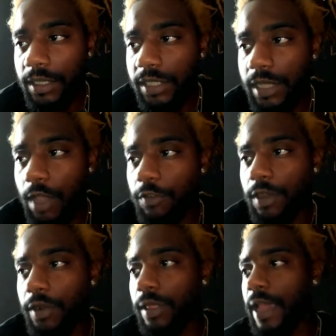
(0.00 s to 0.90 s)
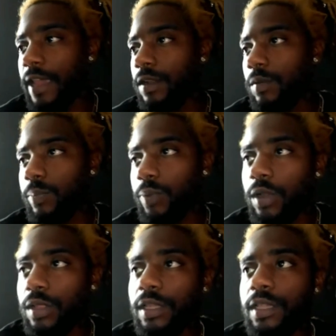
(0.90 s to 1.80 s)
South Carolina,
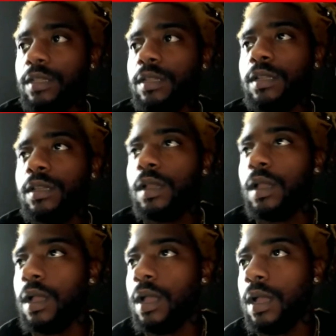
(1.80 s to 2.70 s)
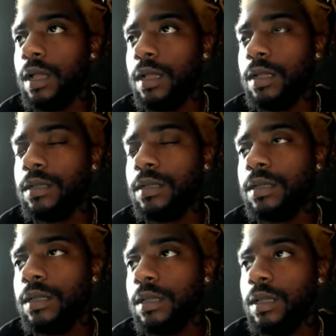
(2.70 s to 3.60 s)
Brooklyn, uh,
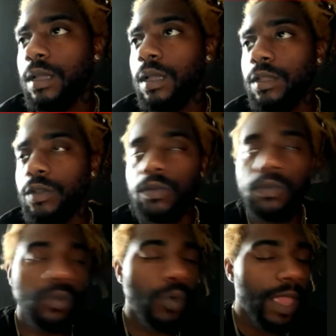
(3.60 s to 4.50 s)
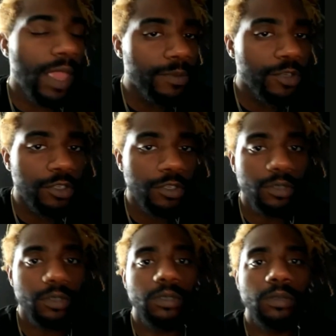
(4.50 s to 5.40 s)
New Hampshire,
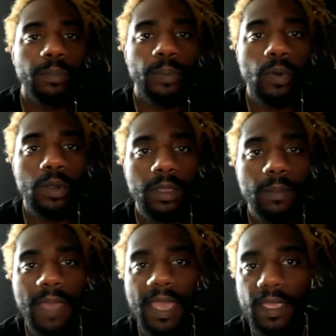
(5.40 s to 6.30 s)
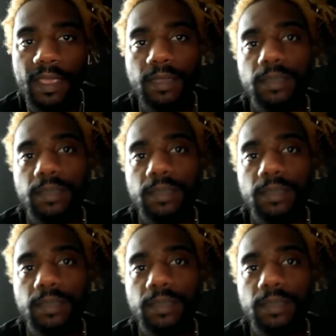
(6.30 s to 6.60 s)
Portland, Maine.